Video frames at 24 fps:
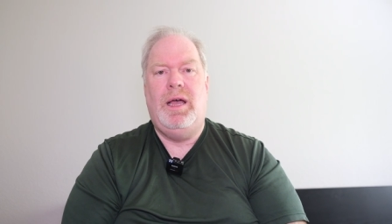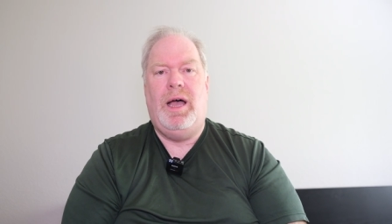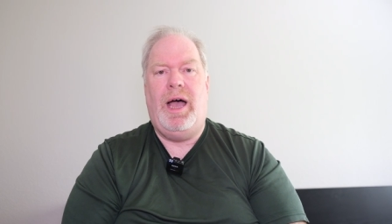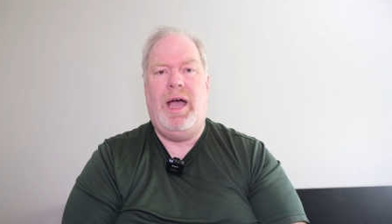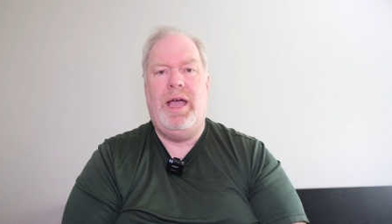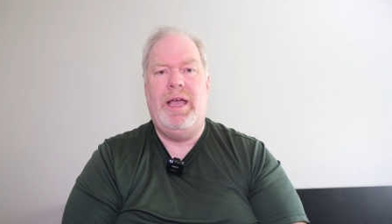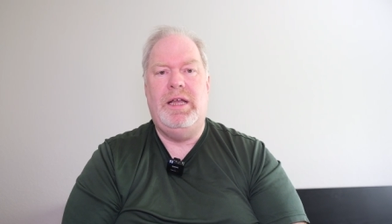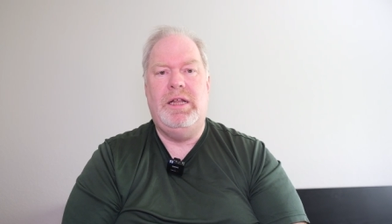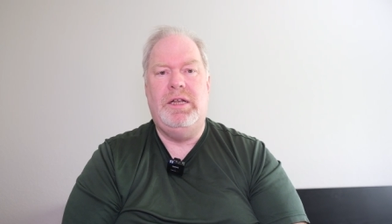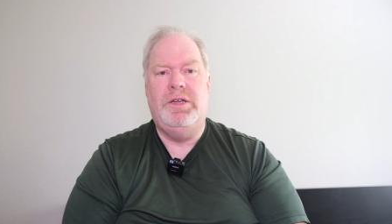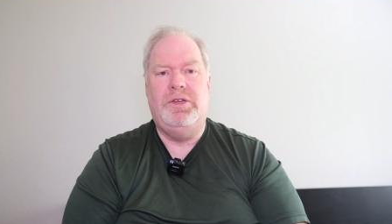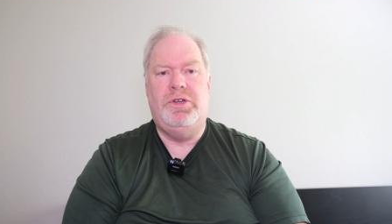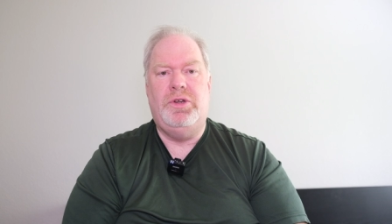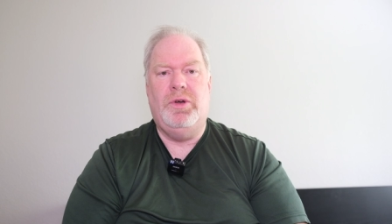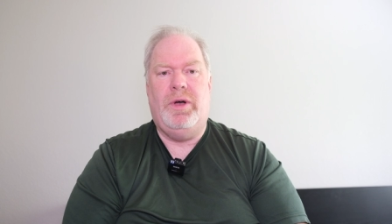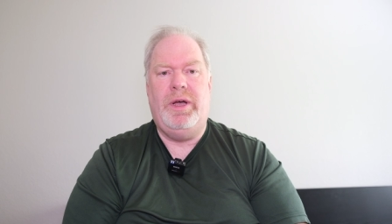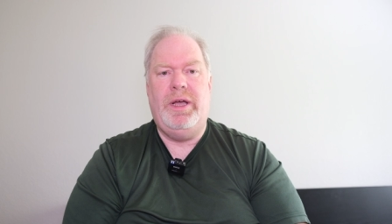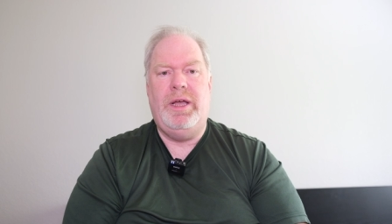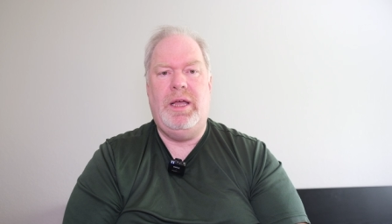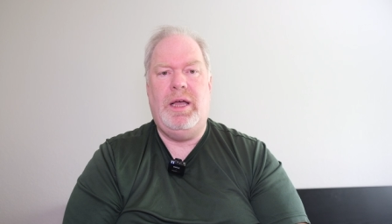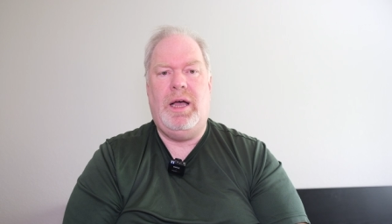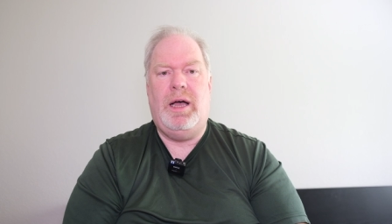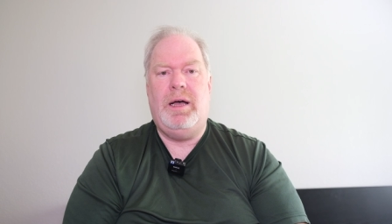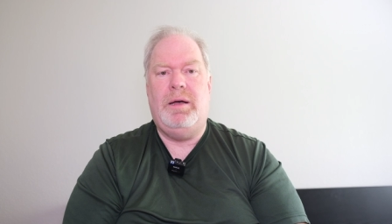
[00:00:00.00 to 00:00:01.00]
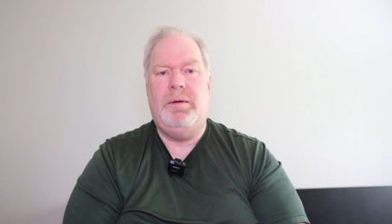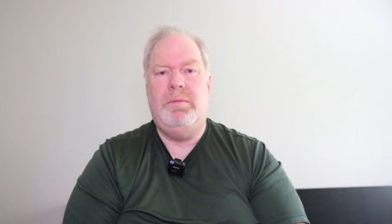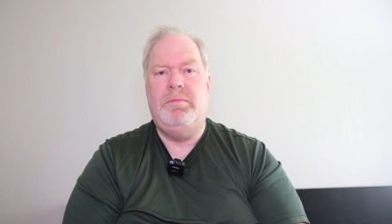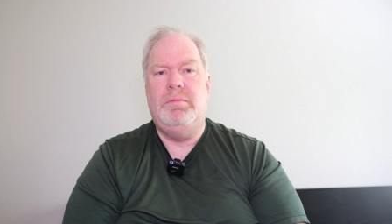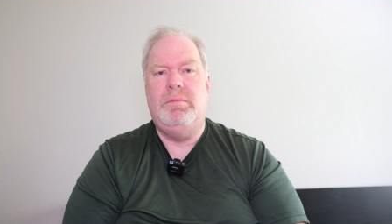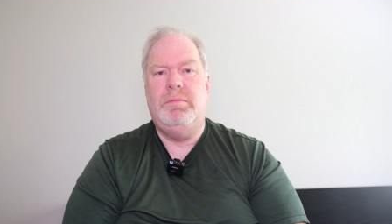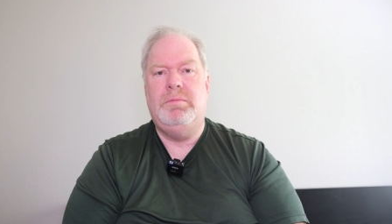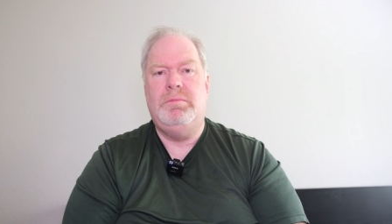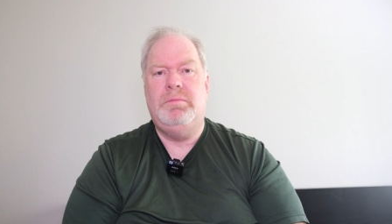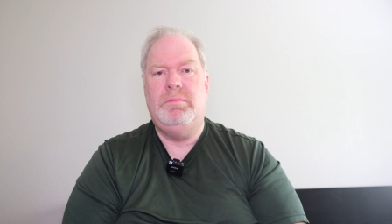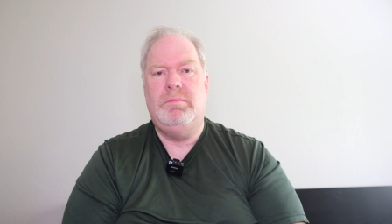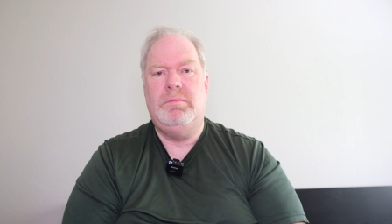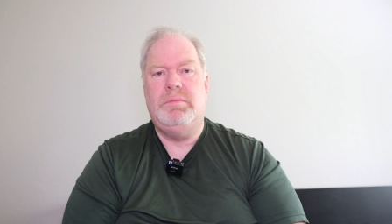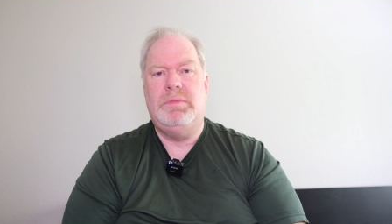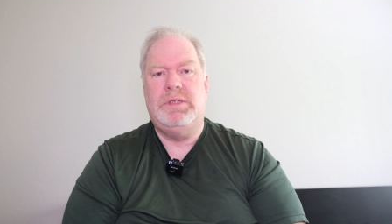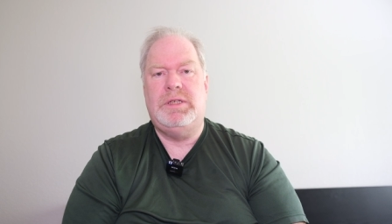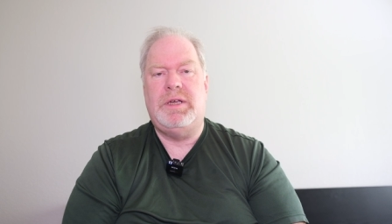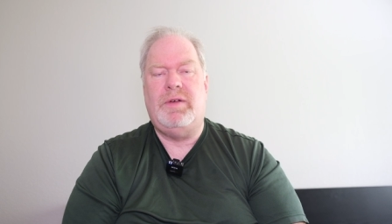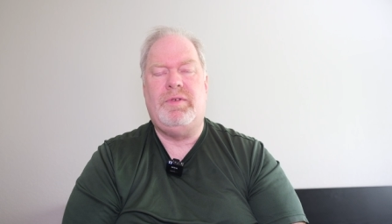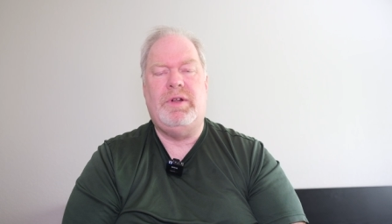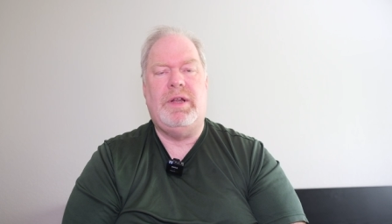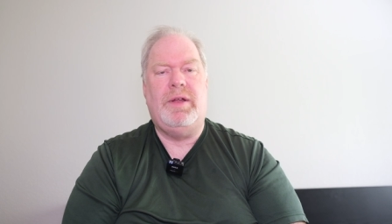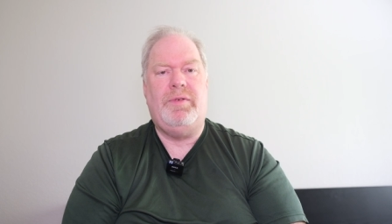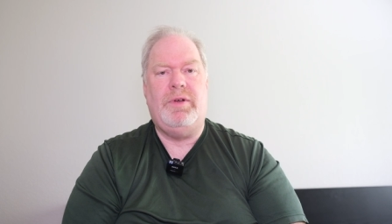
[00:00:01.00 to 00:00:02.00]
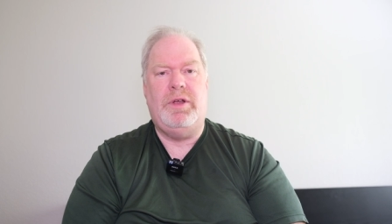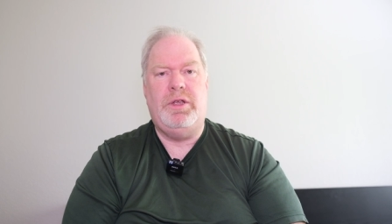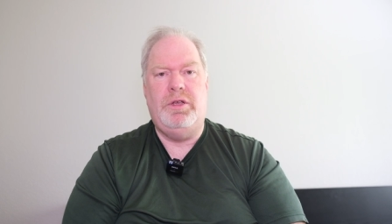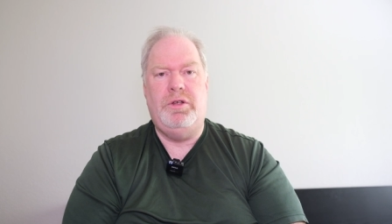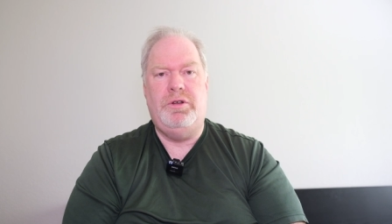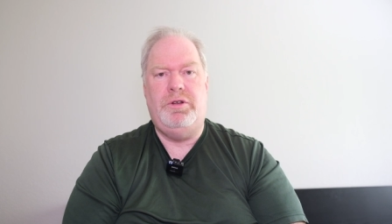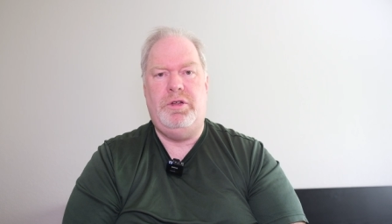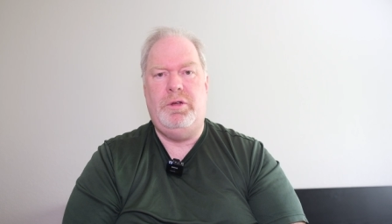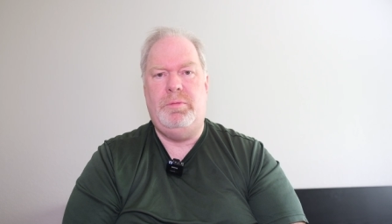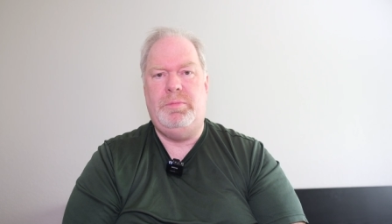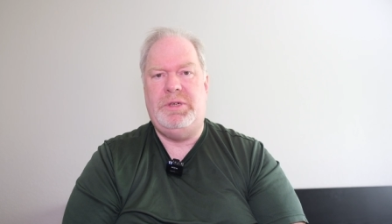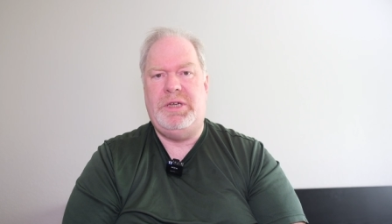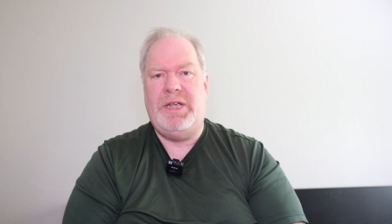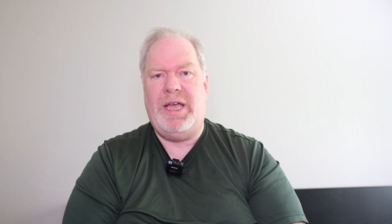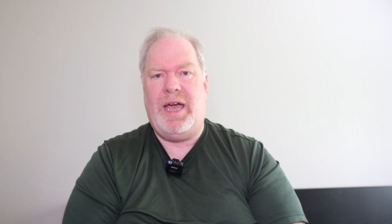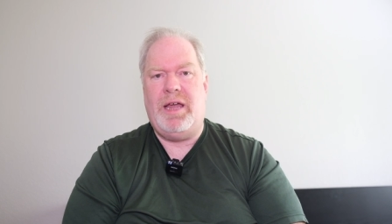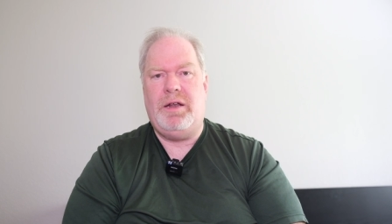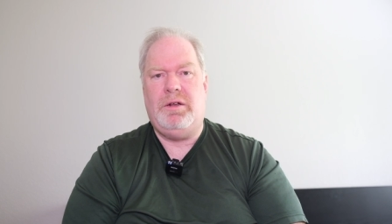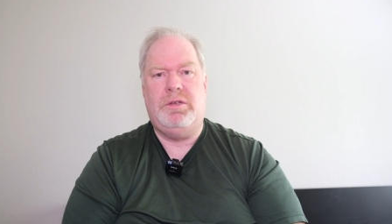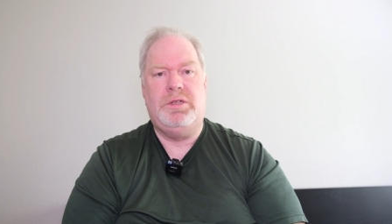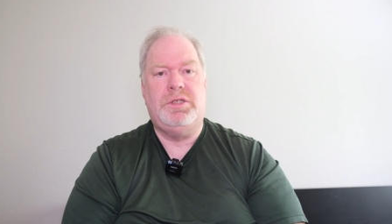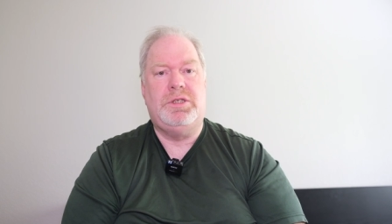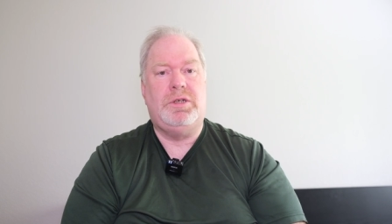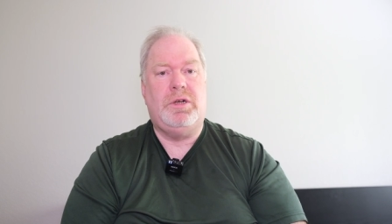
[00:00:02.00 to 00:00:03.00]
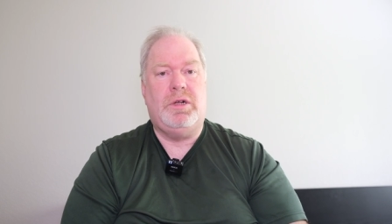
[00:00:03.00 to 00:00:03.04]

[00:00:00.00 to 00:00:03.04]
I enjoy um, several different YouTube channels,